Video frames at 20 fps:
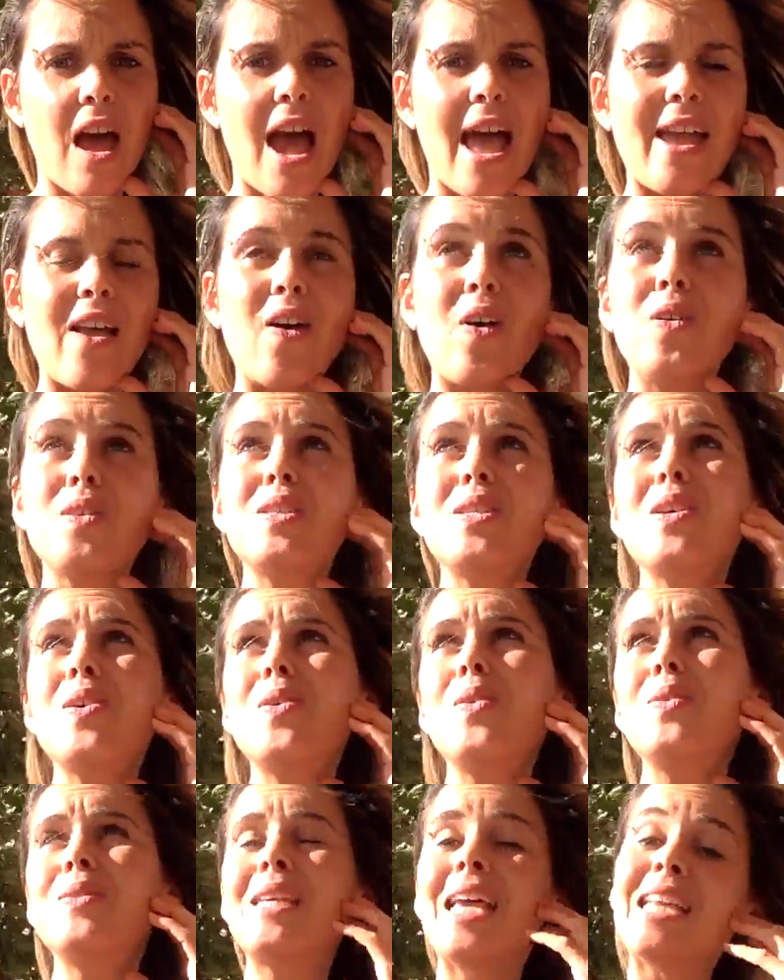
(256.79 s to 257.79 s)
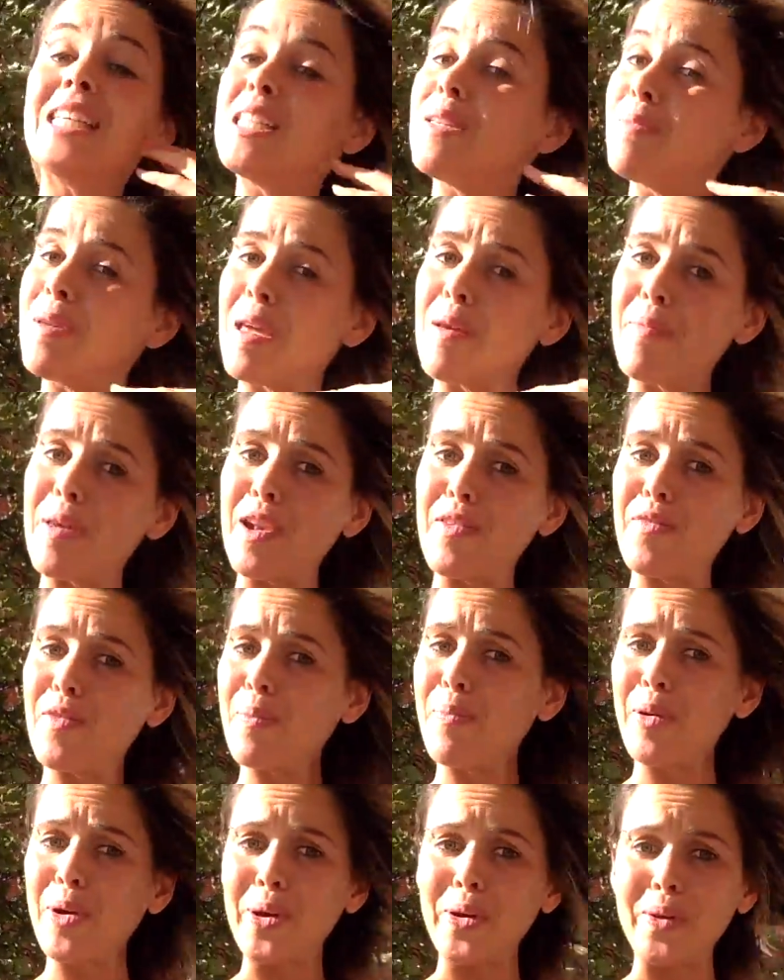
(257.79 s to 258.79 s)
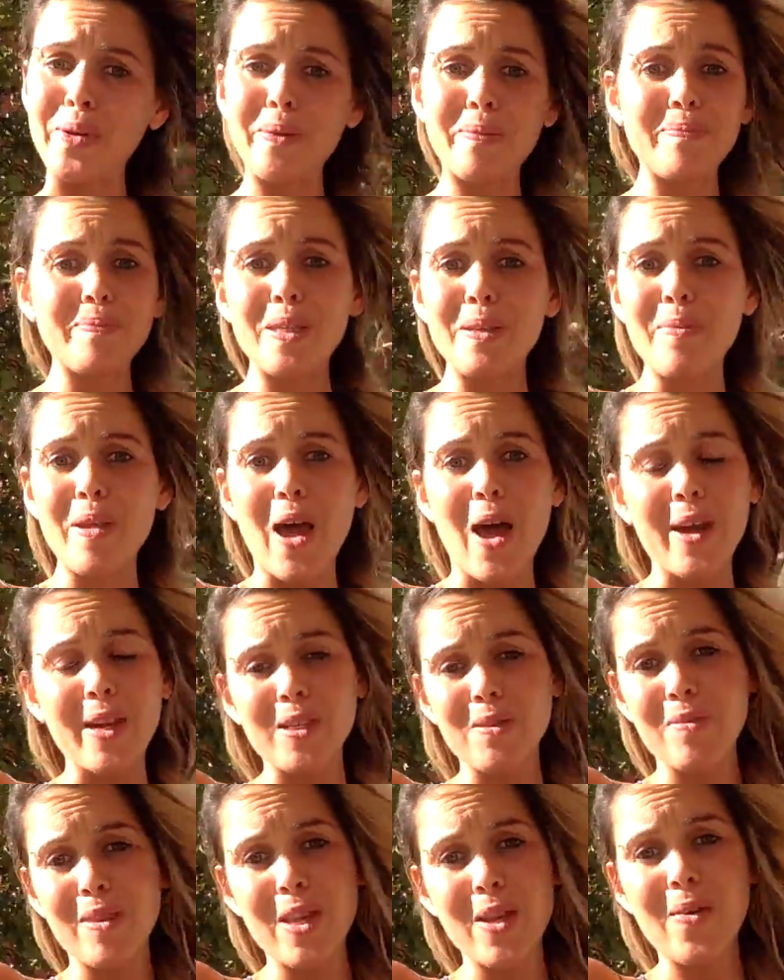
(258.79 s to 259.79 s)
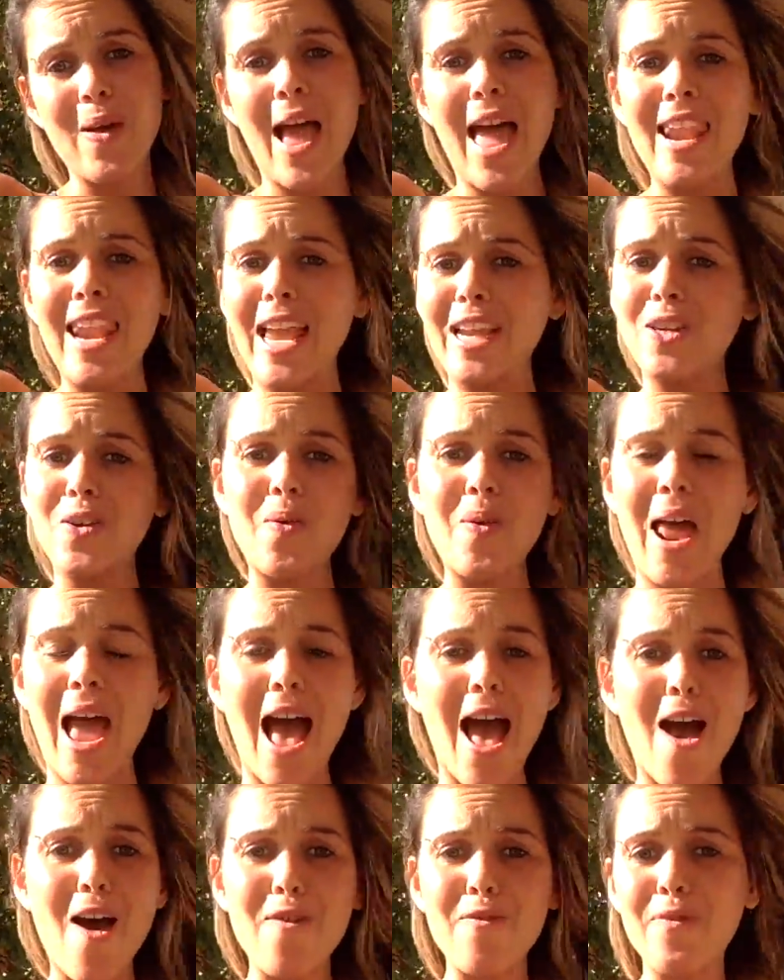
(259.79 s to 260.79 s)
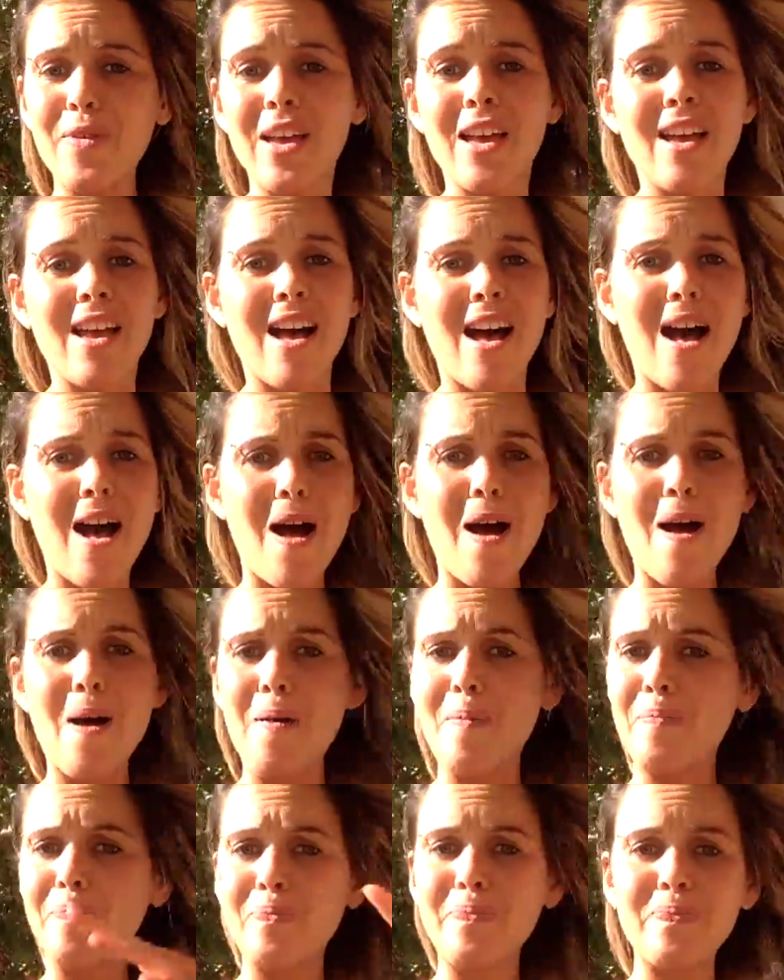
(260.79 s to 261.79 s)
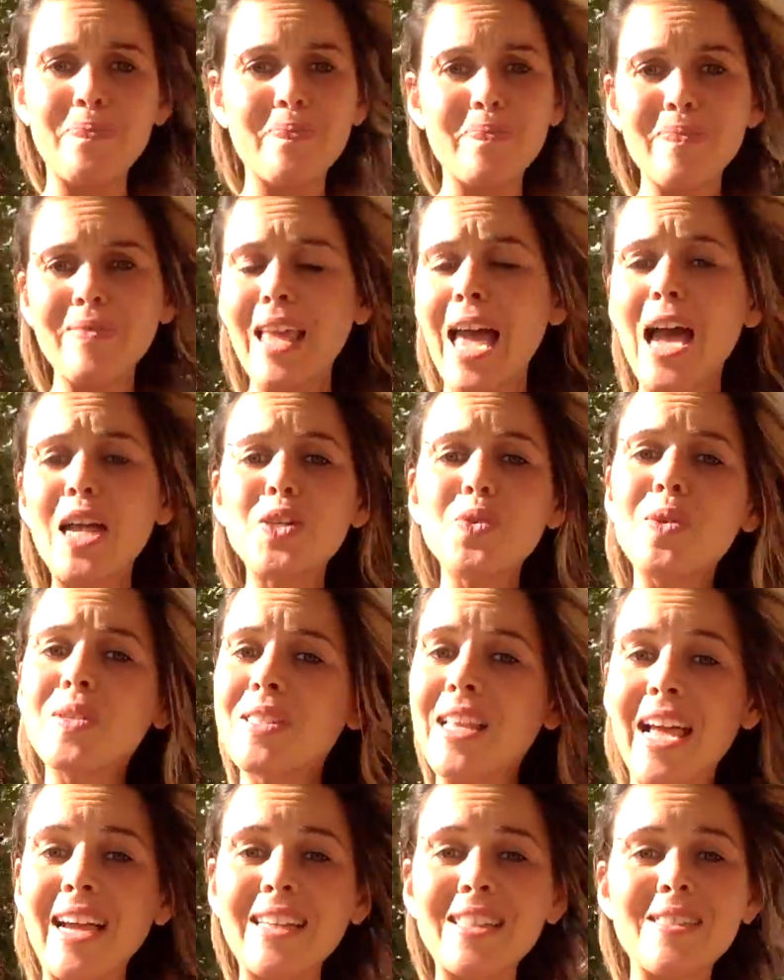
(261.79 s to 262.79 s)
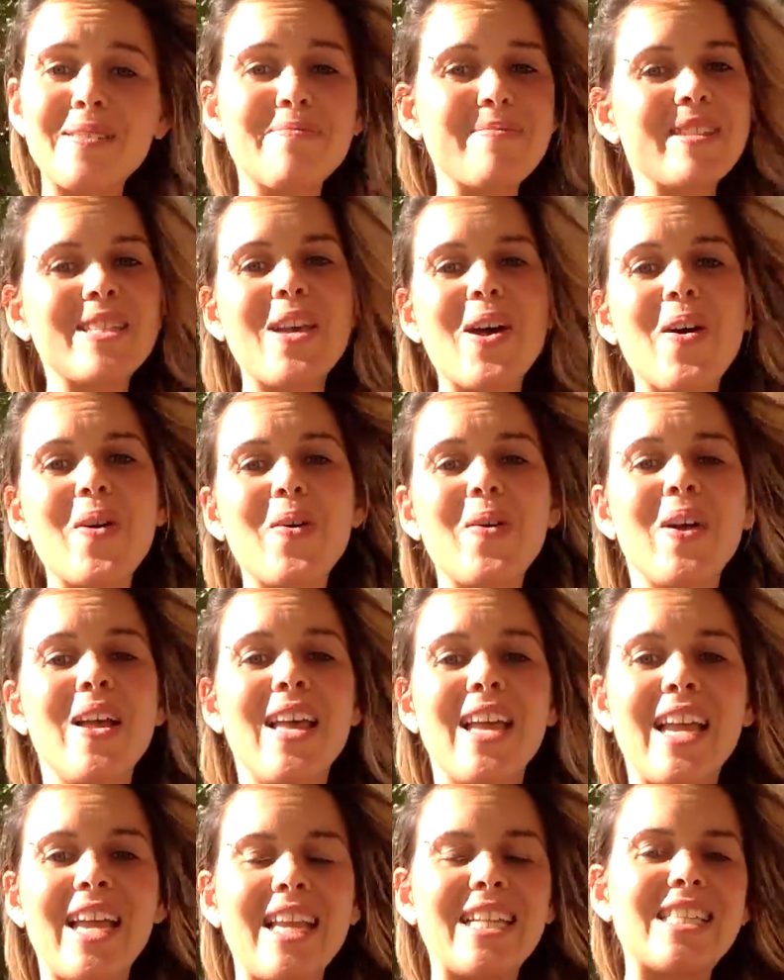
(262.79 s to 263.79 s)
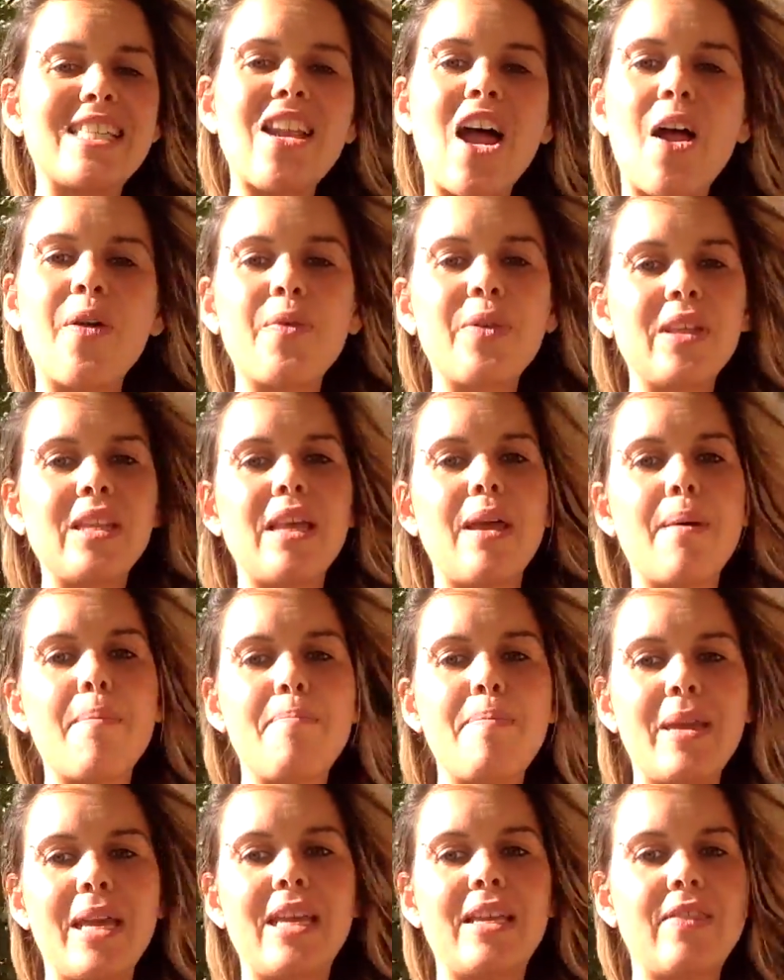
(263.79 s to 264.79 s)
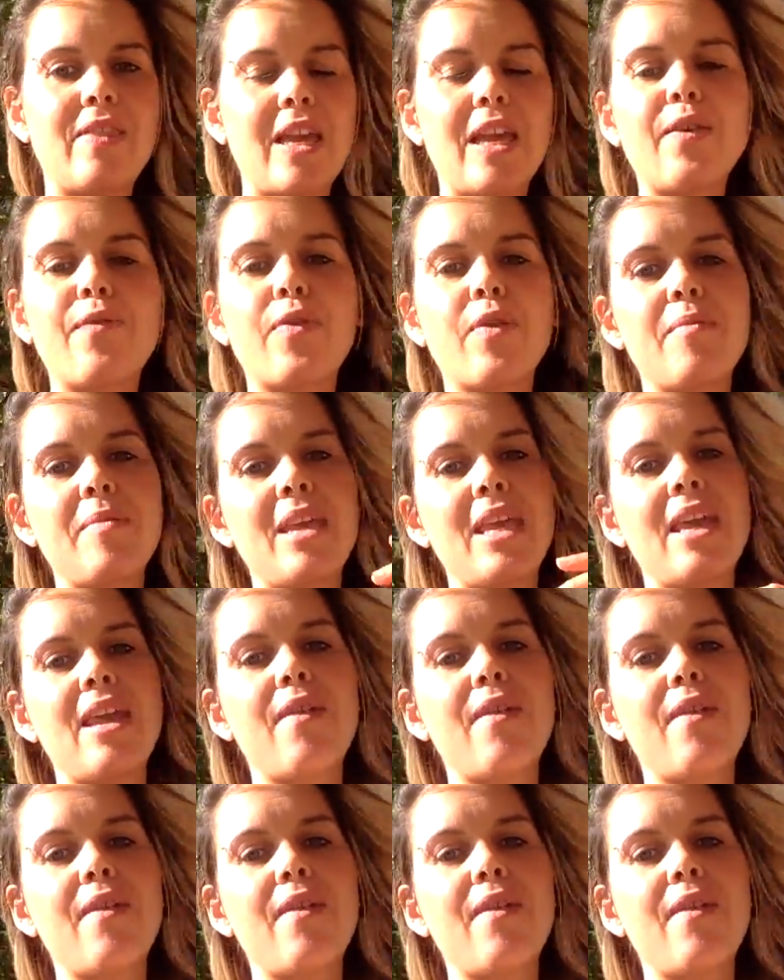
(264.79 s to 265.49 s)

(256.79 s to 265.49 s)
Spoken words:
I also tend to be a bit of a prude, to be honest with you, and I don't have casual sex, so it's not really a big thing for me.